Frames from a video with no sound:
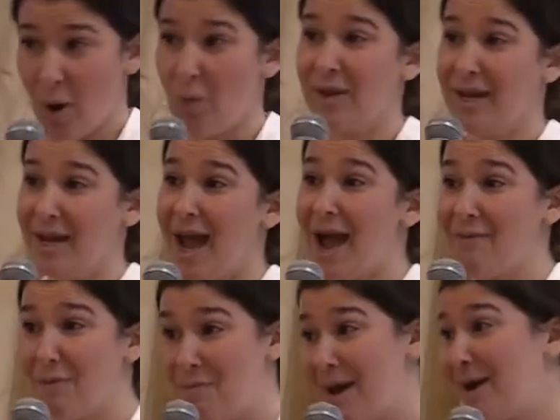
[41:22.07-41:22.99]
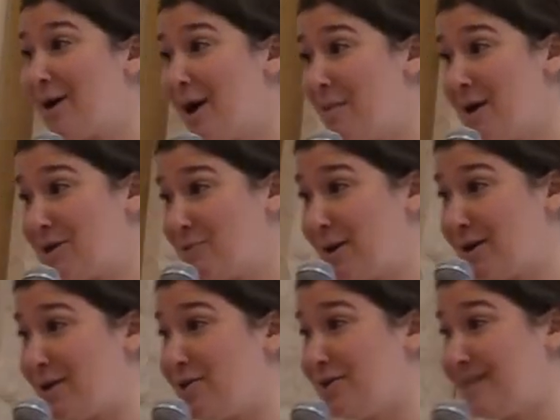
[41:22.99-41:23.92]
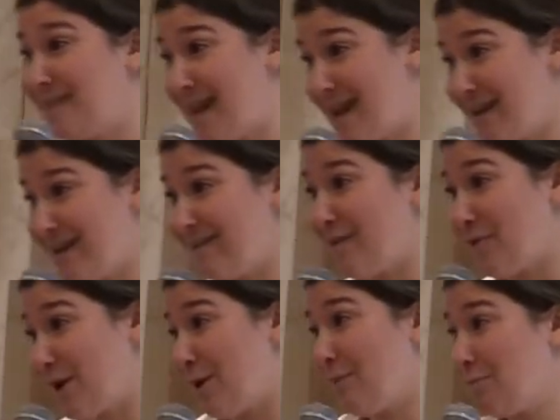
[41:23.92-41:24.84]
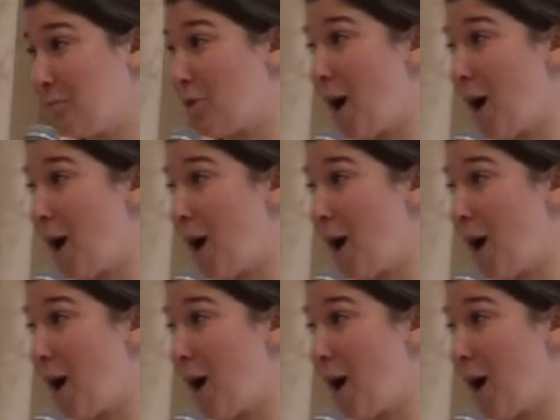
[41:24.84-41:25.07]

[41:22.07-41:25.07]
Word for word: we have a better, a much better understanding that they're